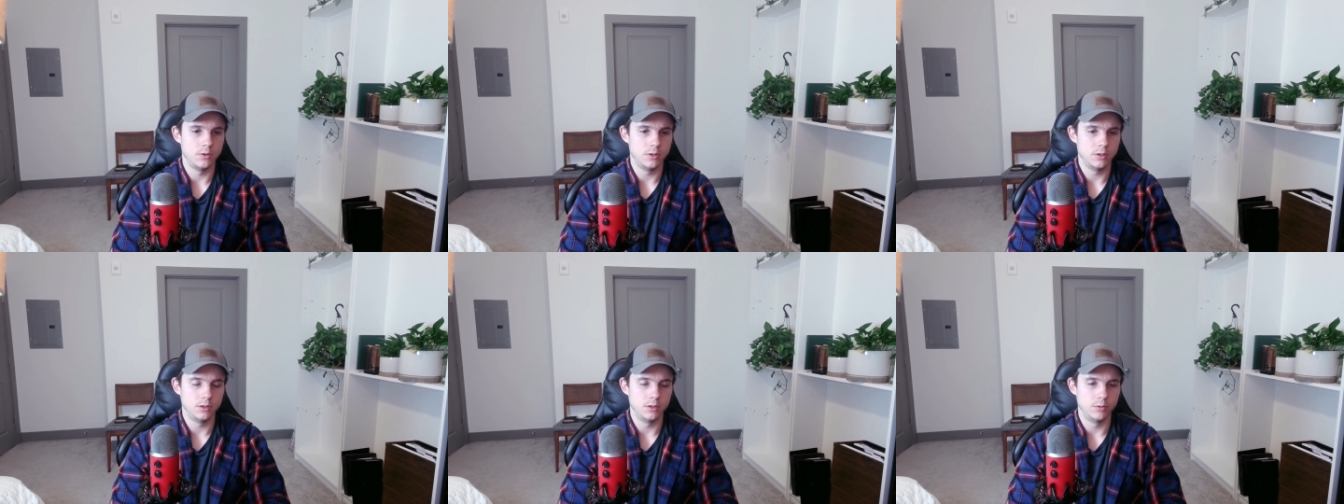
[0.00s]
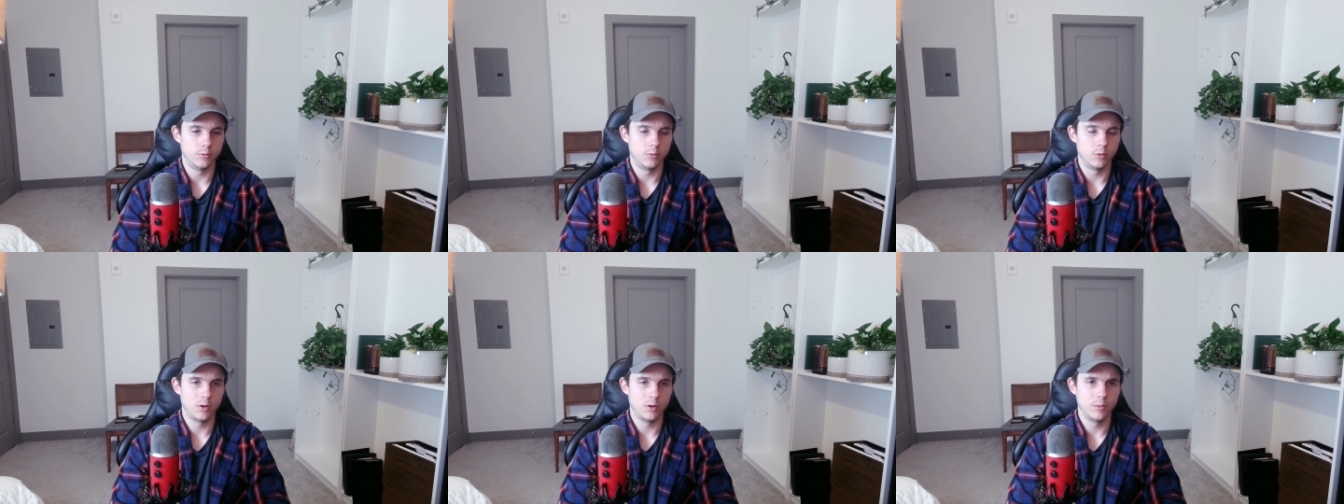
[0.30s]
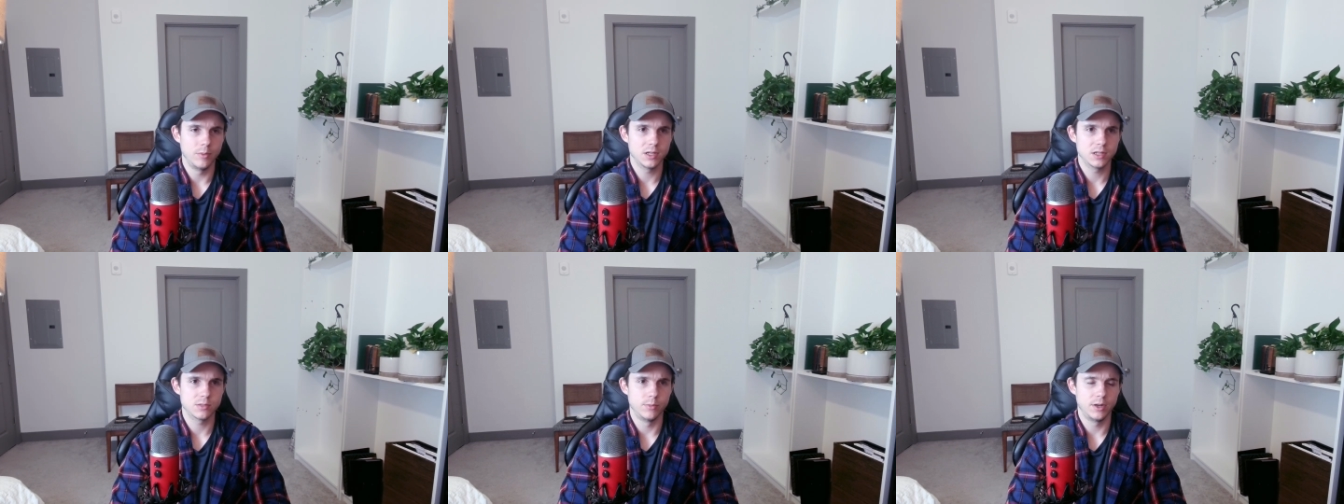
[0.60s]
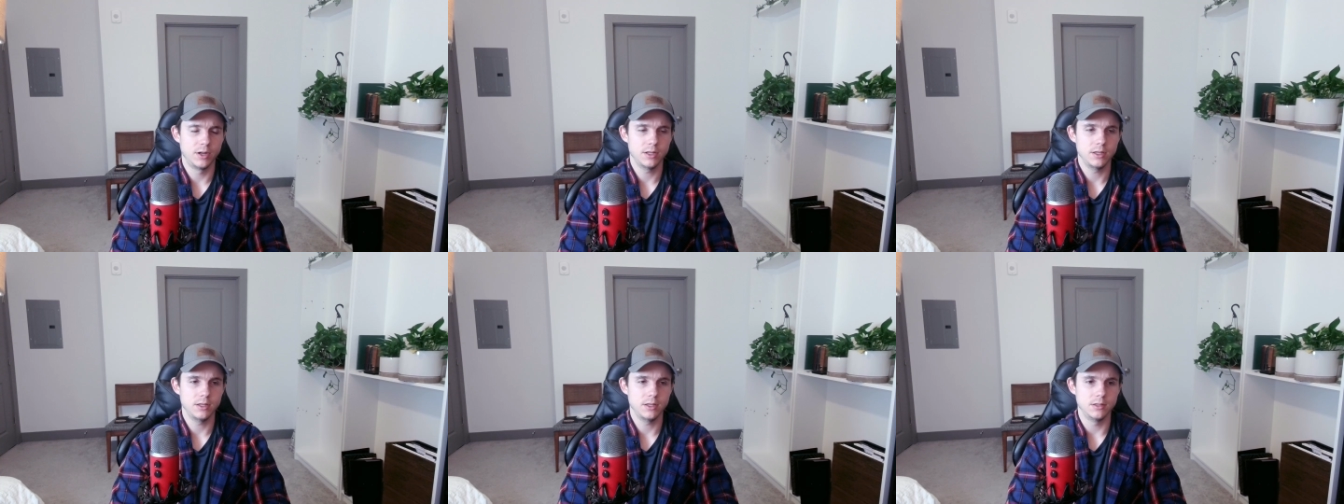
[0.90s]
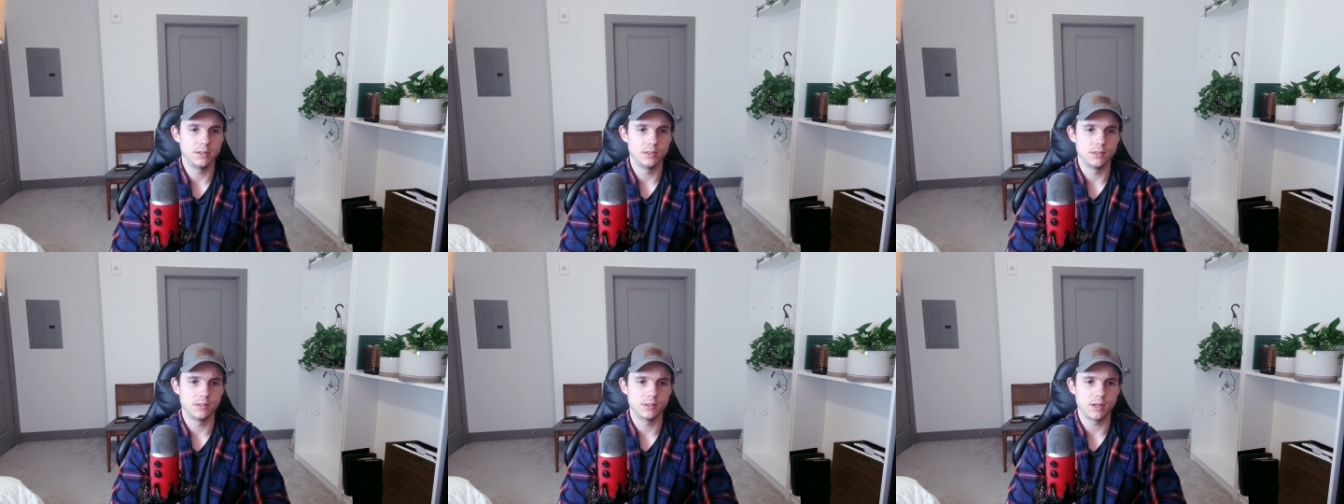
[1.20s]
What makes money
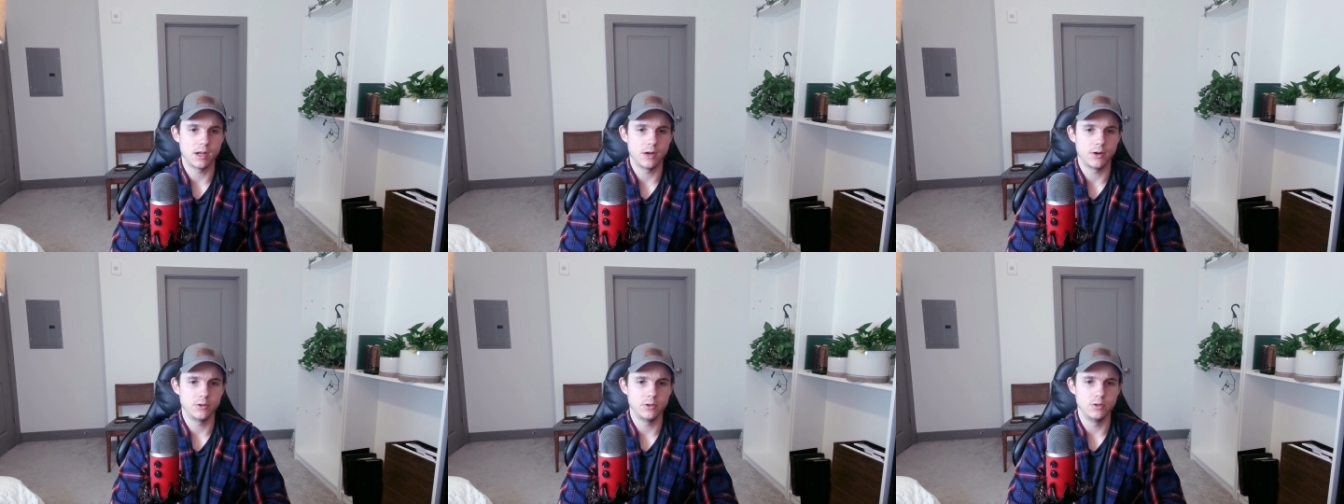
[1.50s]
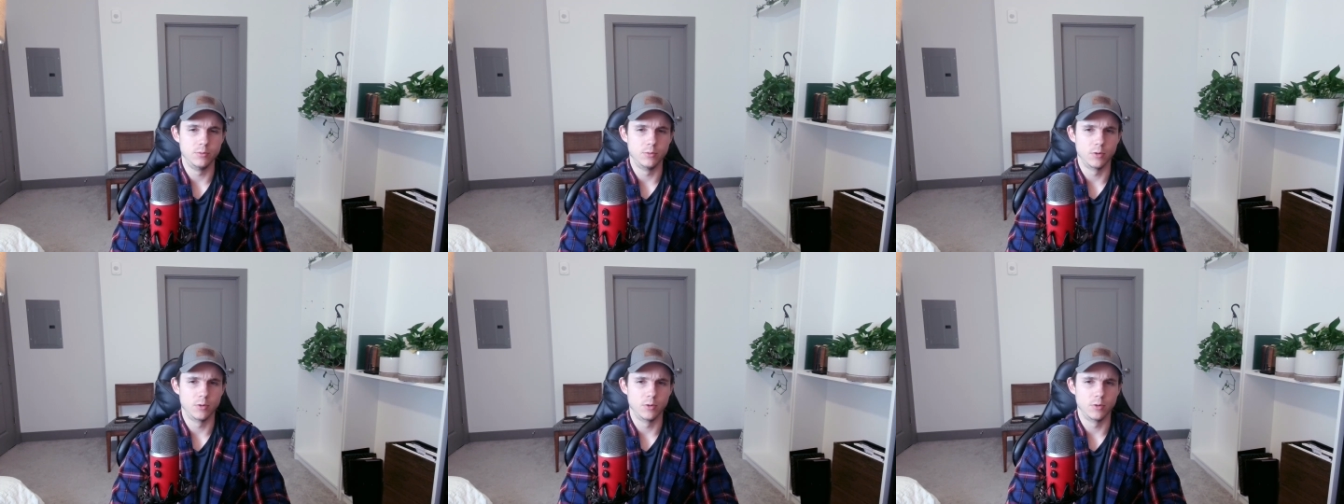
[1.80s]
is how you